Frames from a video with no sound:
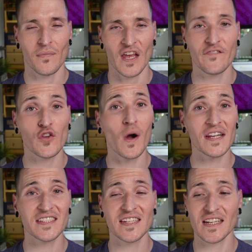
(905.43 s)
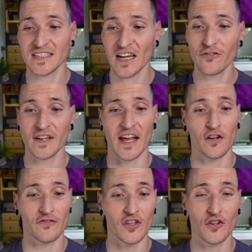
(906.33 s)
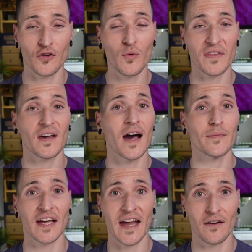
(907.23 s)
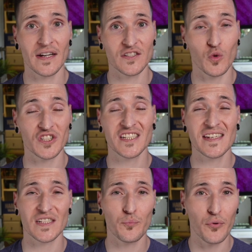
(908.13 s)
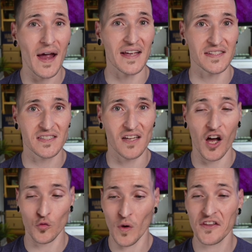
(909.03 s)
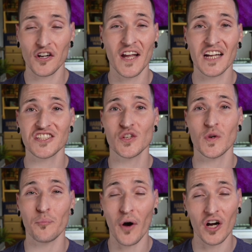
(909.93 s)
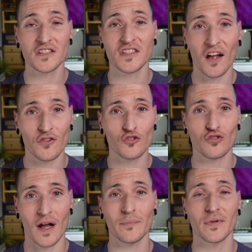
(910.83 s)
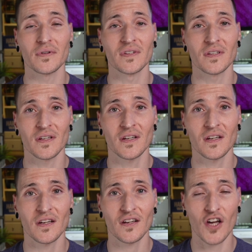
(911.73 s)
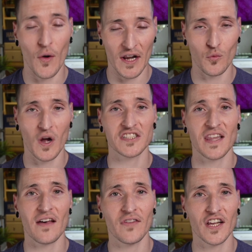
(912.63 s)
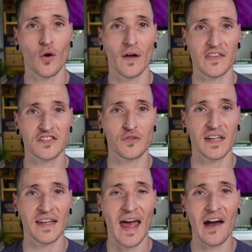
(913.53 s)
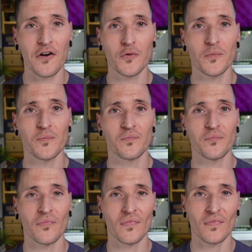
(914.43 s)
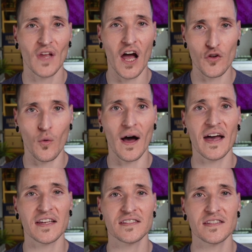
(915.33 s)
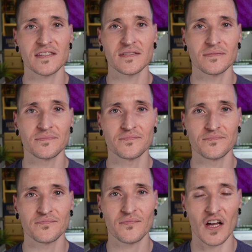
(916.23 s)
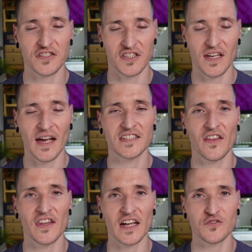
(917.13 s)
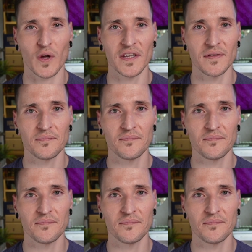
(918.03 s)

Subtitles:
If you want to see a different interview with Kamala Harris where she is pressed on whether or not she would pardon Donald Trump, go ahead and watch that video on the screen now. Otherwise, I'll see you guys on the next one.